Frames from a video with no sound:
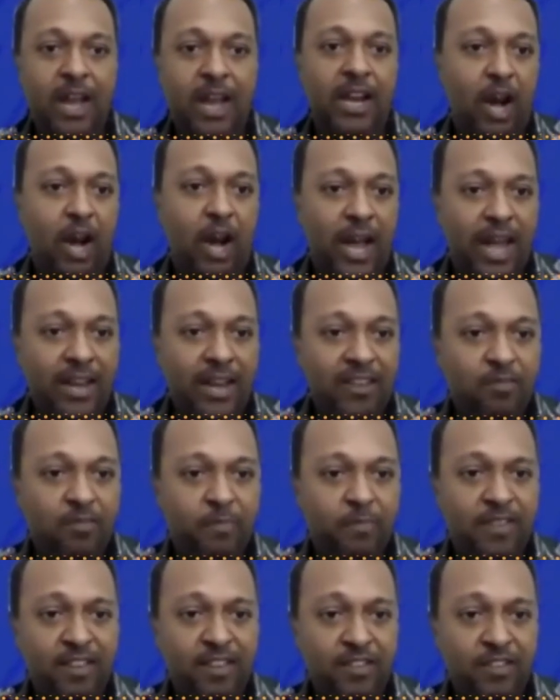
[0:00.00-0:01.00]
Now, I end this
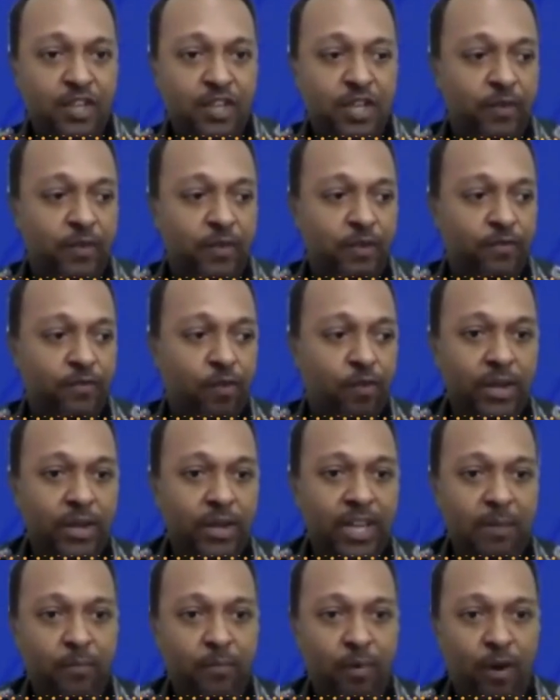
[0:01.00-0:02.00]
presentation with 4
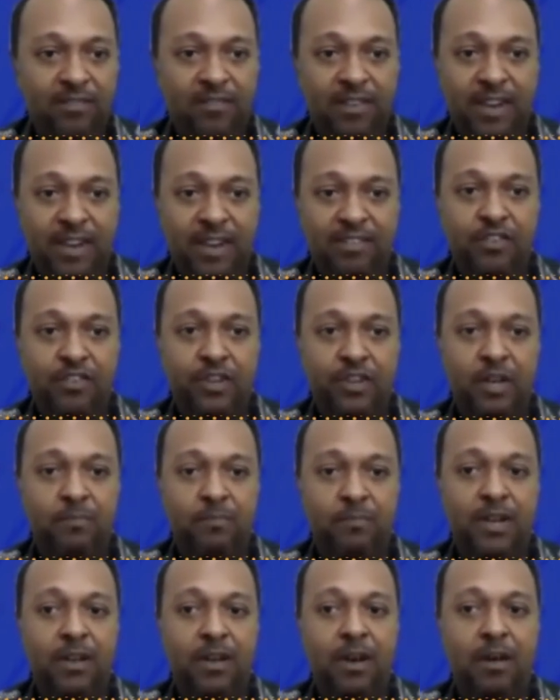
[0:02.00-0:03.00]
key points, ladies and
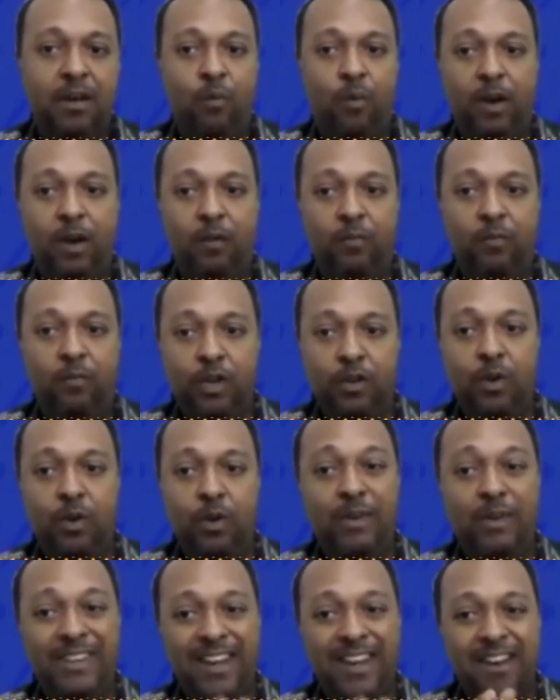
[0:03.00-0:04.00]
gentlemen, on what we do.
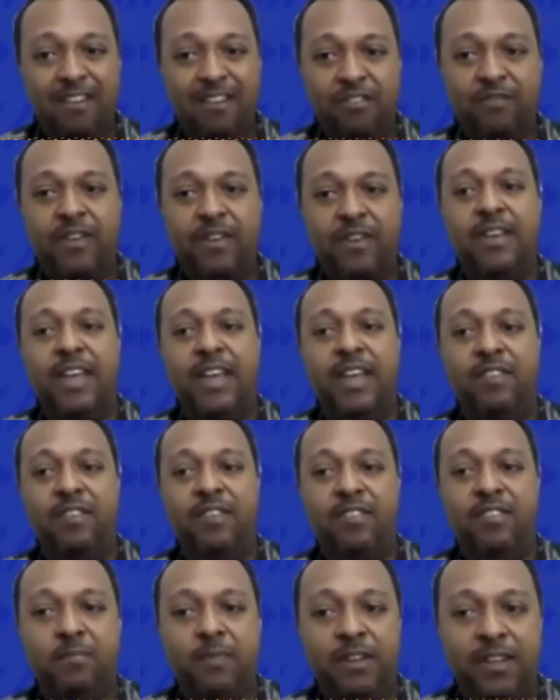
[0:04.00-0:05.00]
Our data-driven and
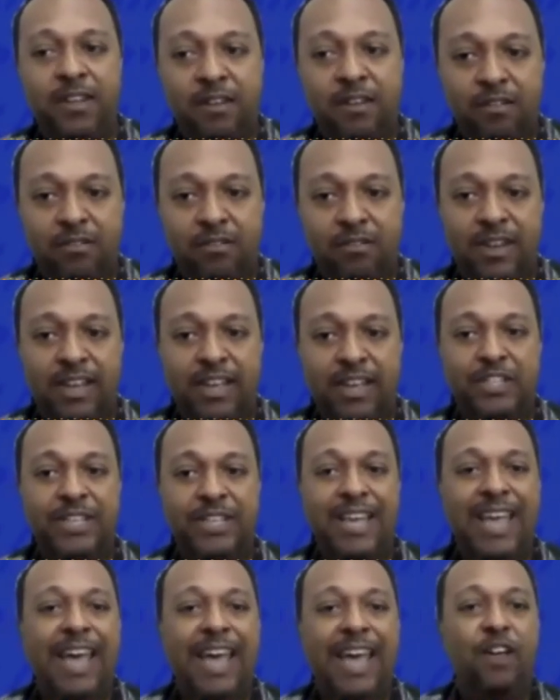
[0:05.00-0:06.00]
visibility control engine
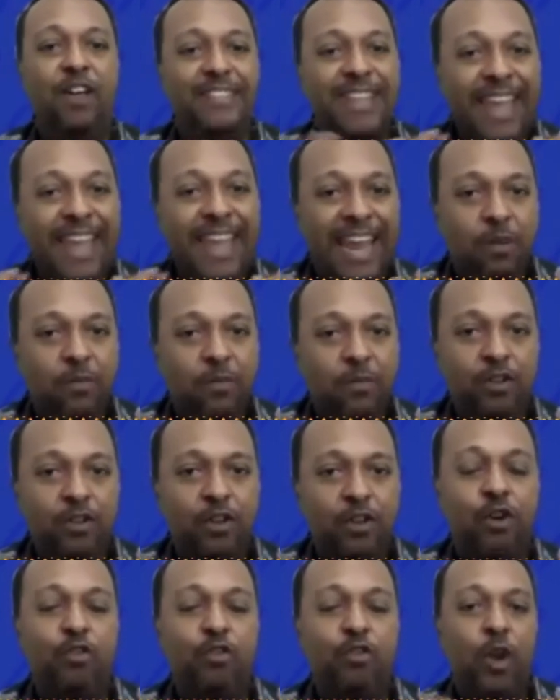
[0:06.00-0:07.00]
allows anyone
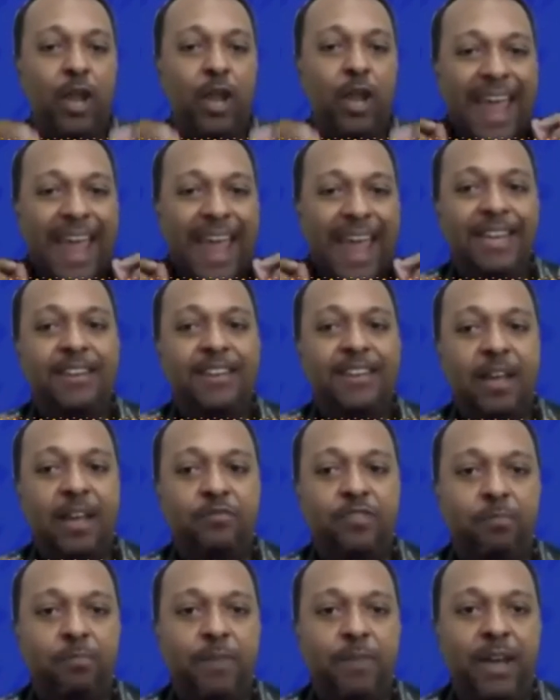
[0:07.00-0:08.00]
to control any
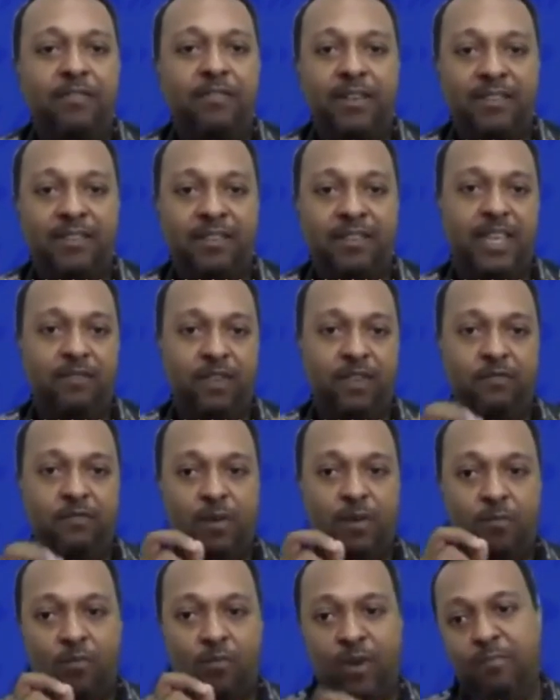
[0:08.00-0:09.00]
types of benefits given
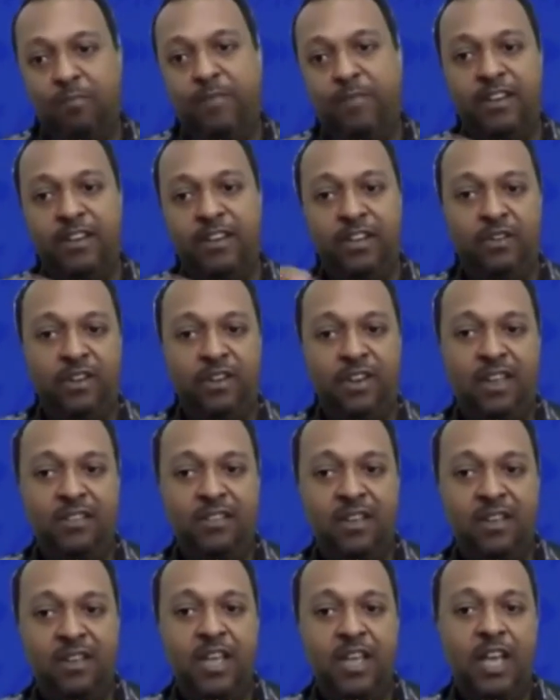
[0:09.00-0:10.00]
from one party to
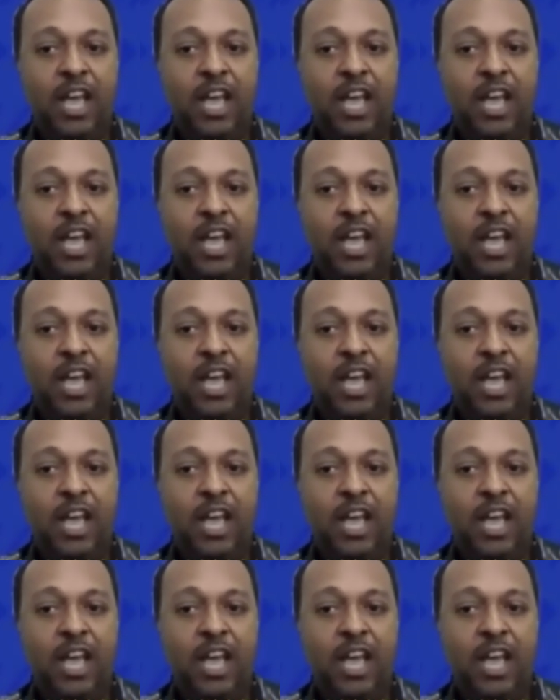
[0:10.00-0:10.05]
another.